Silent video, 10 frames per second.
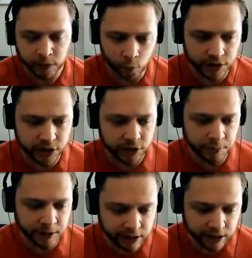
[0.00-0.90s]
We
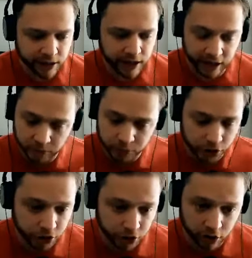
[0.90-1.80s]
speak, and I'm
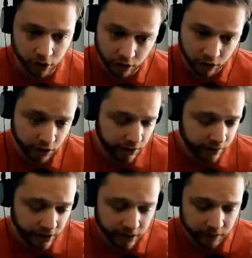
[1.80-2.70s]
sure
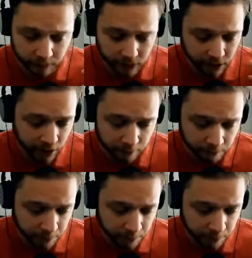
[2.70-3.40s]
that um,